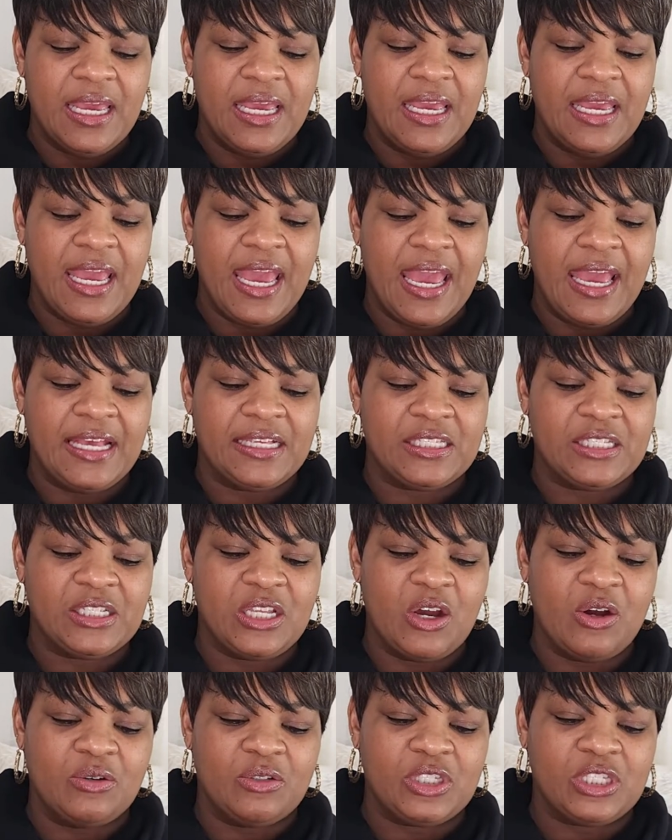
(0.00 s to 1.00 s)
It has
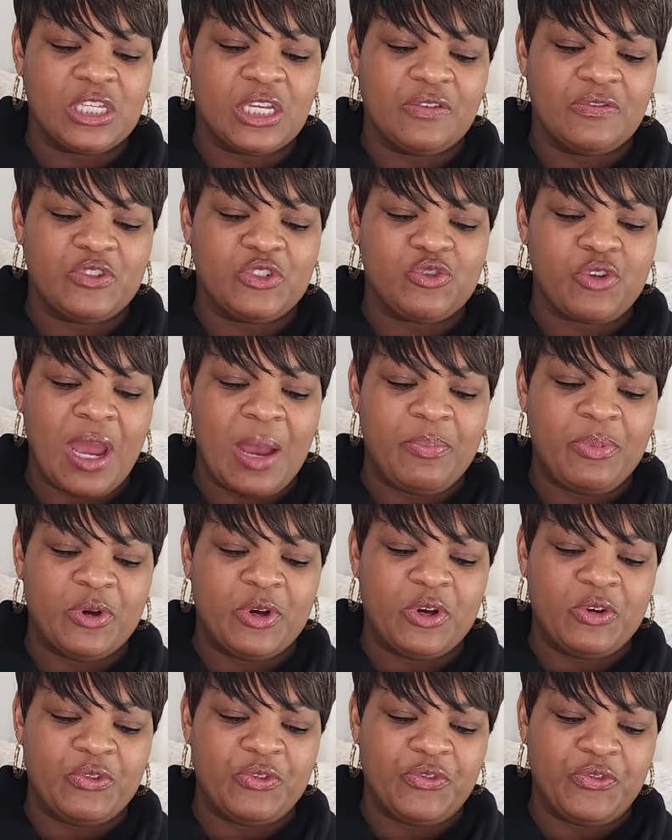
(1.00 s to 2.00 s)
notes of
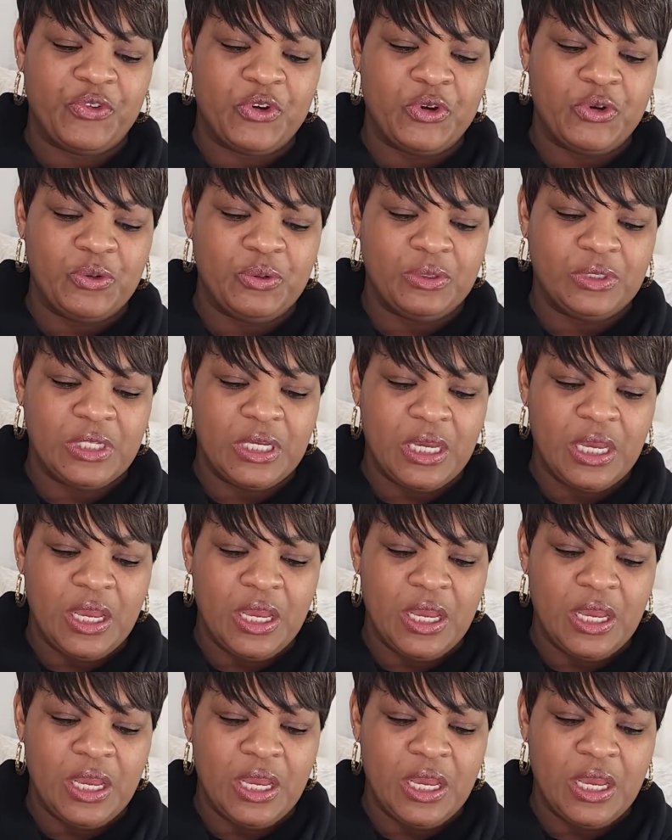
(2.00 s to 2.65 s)
tropical fruit,